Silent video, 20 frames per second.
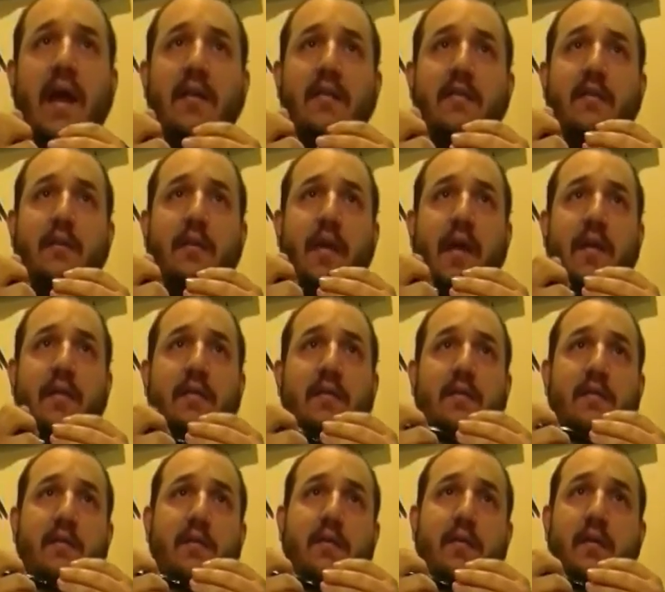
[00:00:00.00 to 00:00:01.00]
And so
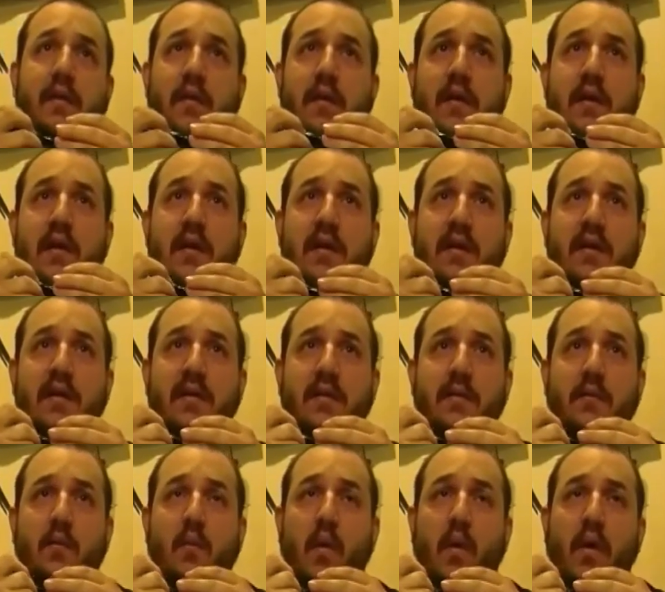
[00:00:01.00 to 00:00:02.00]
that's
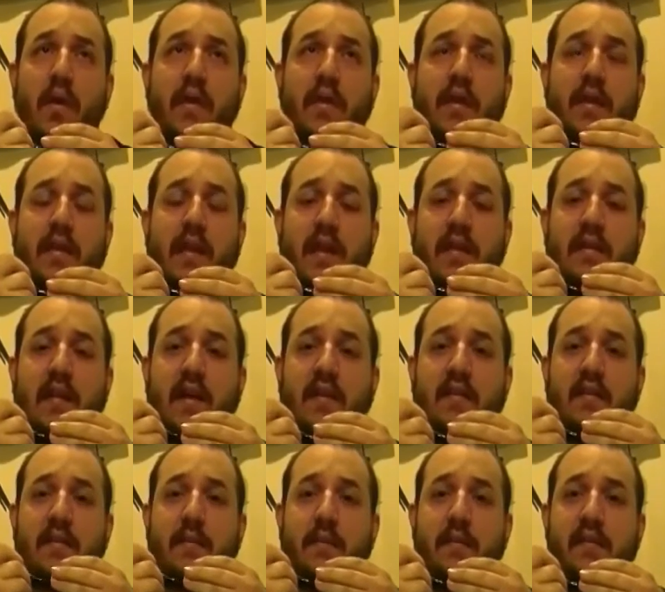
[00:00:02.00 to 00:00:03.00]
one thing that is
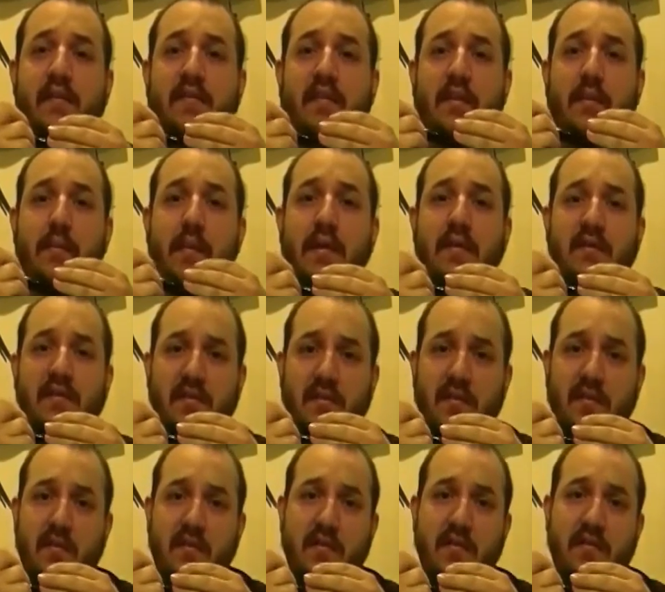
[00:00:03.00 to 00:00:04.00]
actually specifically
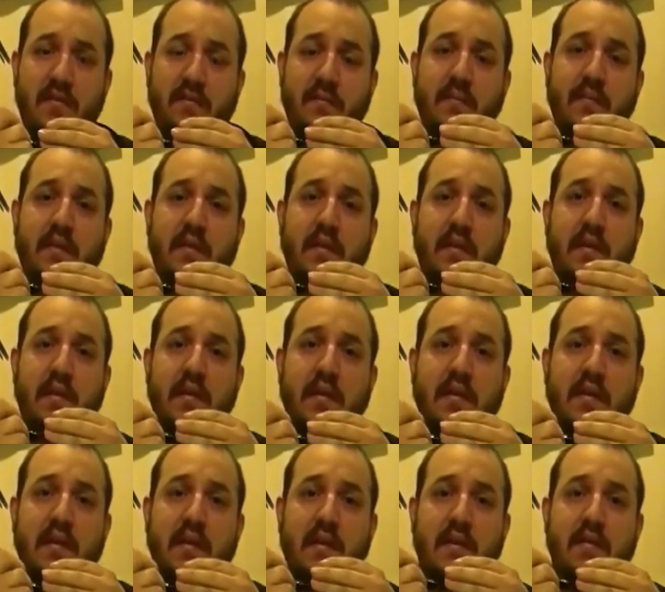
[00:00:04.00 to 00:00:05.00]
mentioned
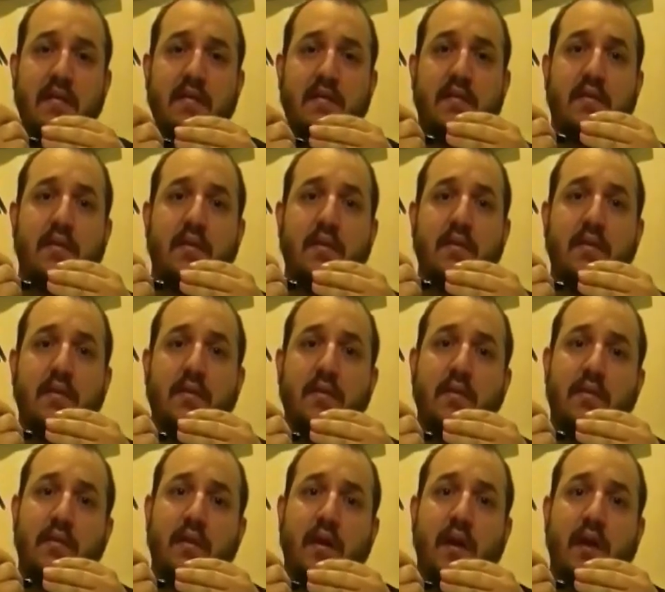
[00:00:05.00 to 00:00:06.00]
is
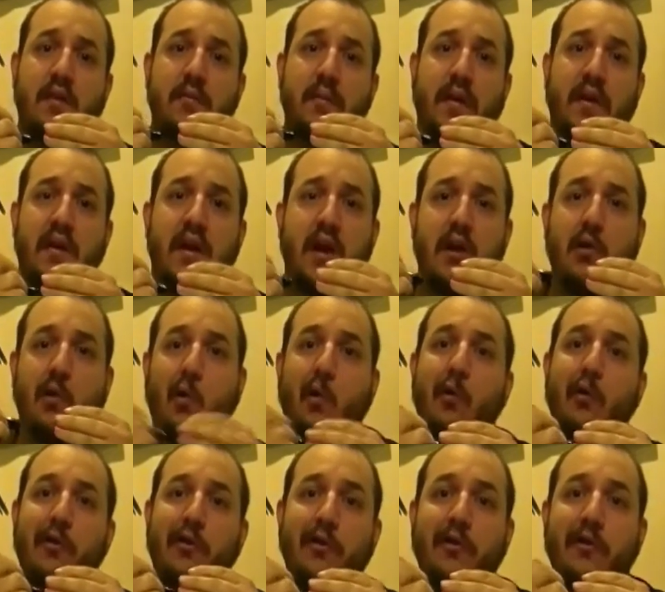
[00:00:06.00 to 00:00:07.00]
the government cannot
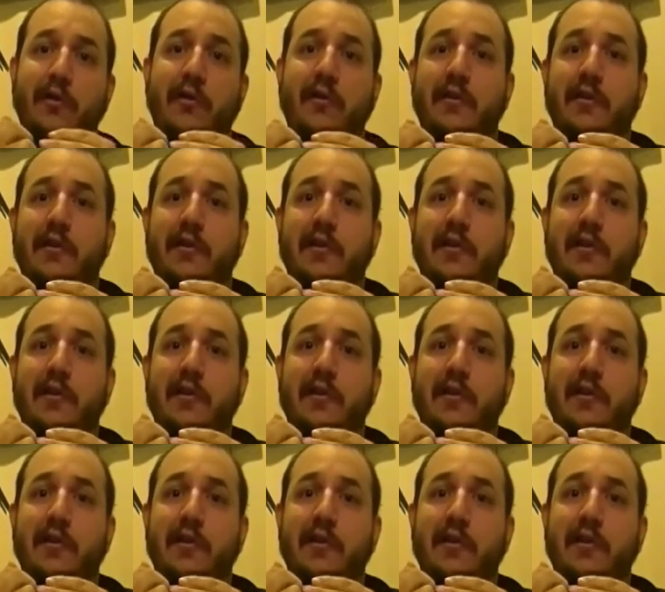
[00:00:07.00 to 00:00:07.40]
quarter